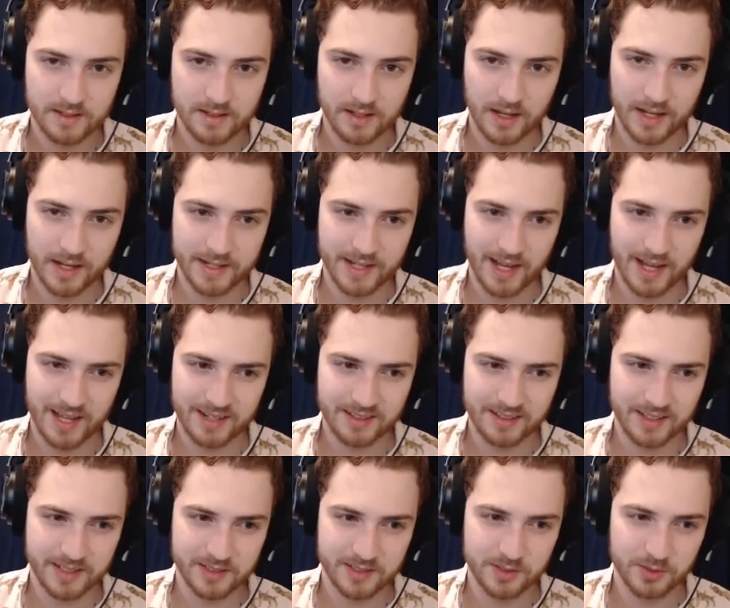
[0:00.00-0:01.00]
kind of
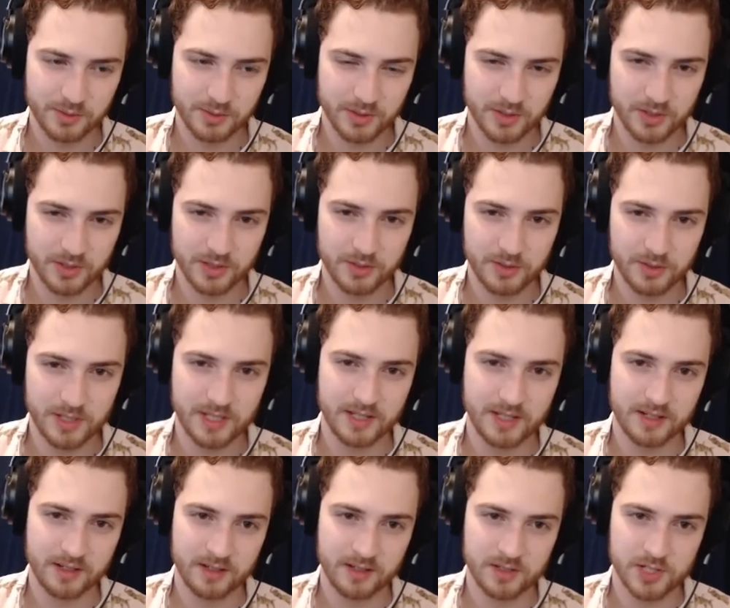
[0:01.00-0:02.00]
like New Recruit
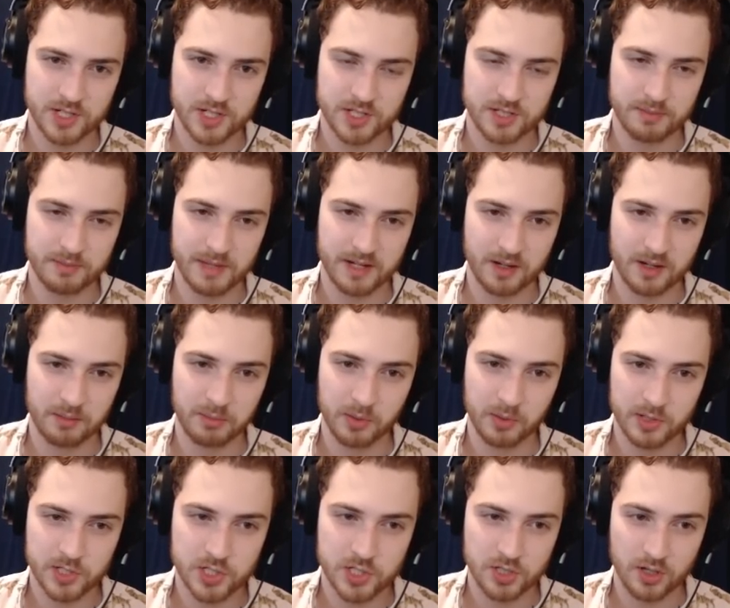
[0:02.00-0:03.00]
here just to make our
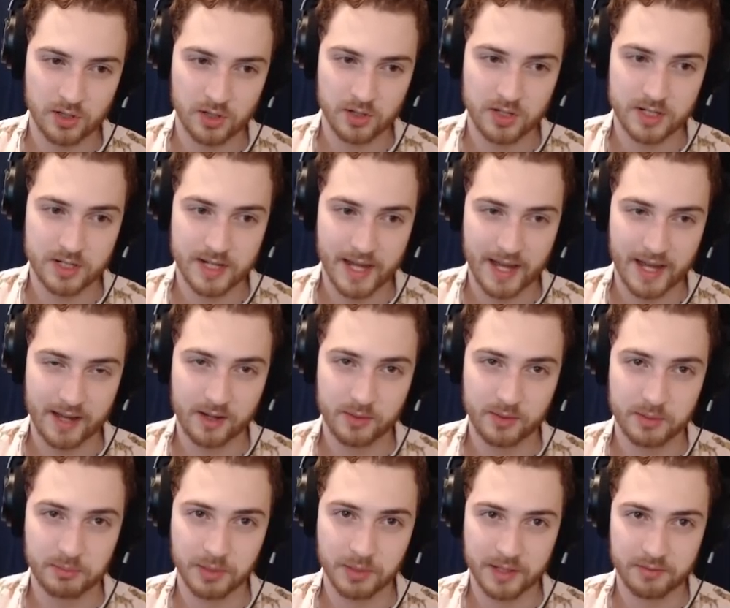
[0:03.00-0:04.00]
board stronger now
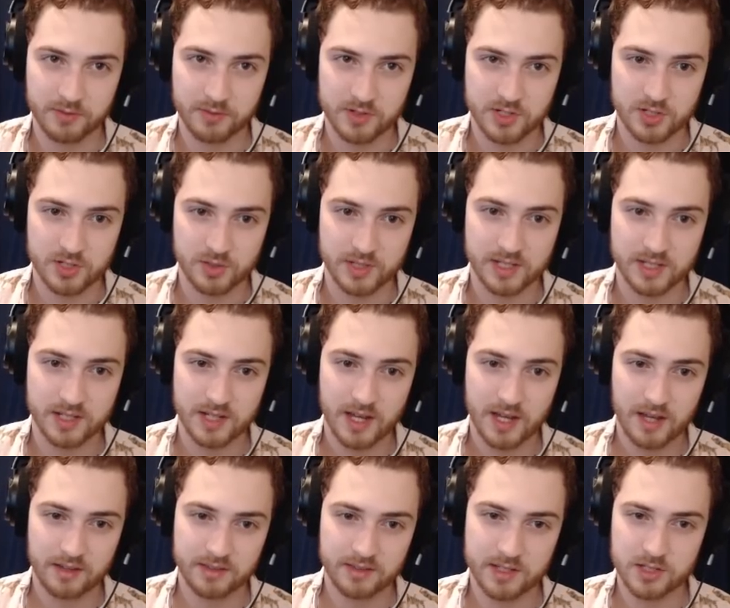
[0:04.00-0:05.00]
and play for streak.
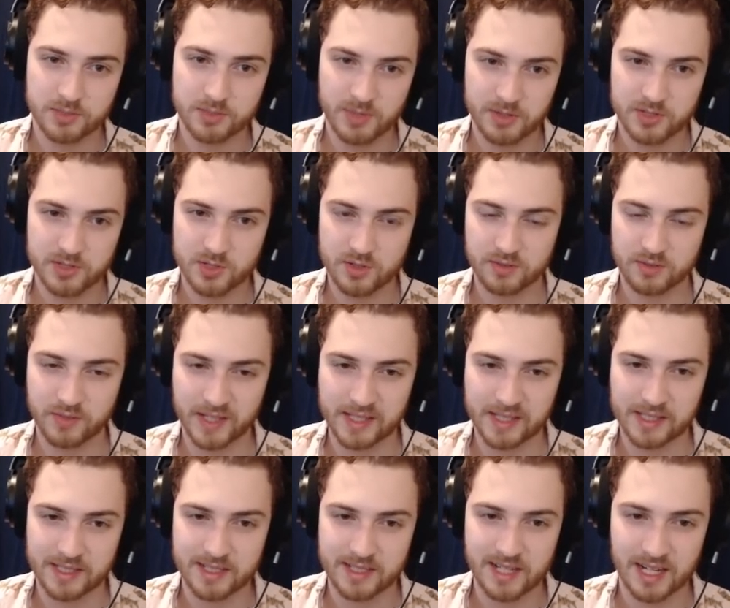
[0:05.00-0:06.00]
These are both sort of like
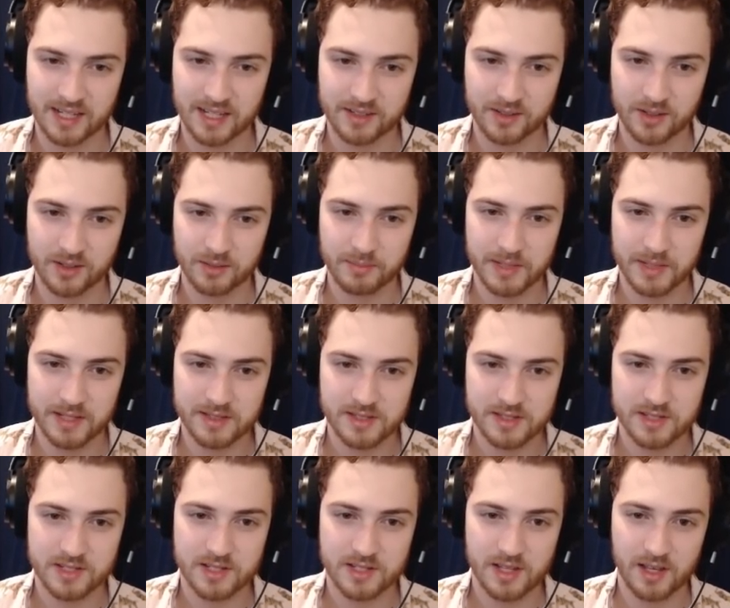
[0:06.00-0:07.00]
econ
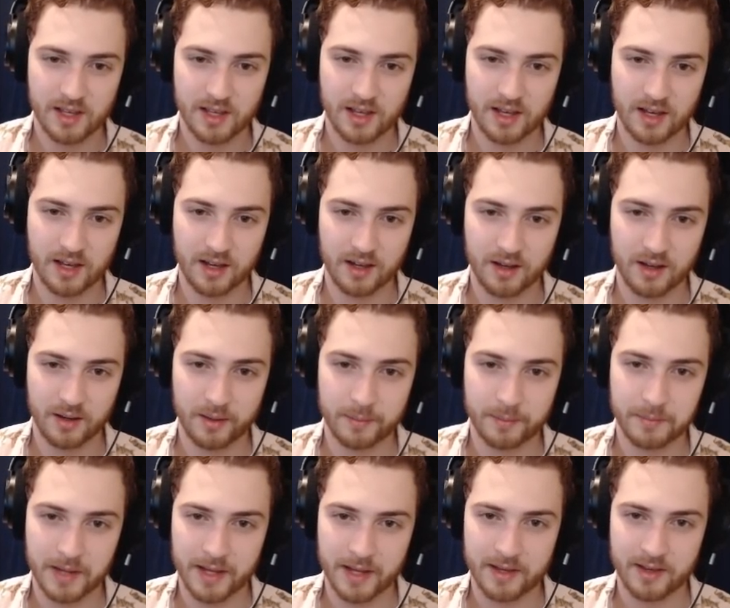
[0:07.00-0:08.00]
augments.
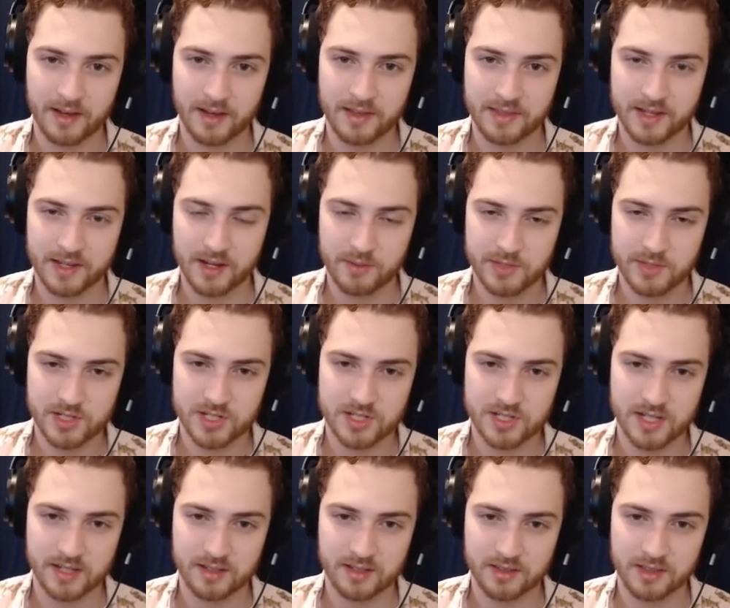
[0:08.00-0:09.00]
I think I would just
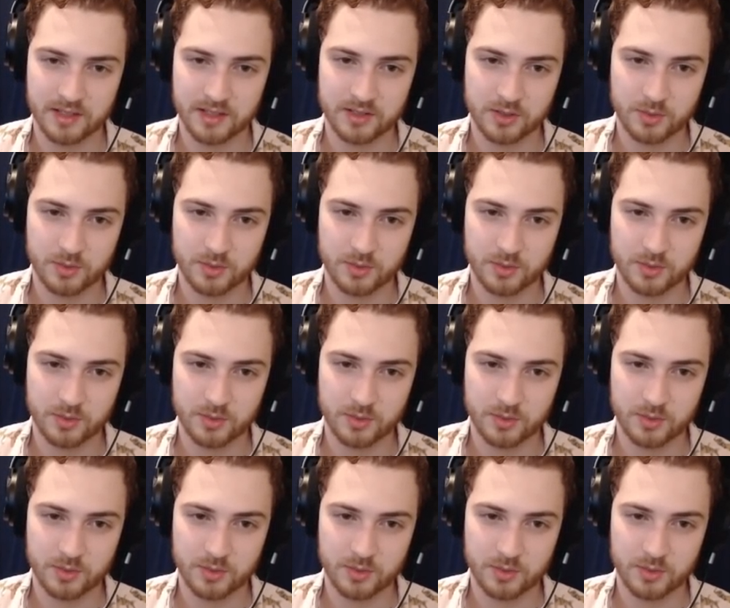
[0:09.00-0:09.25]
take the New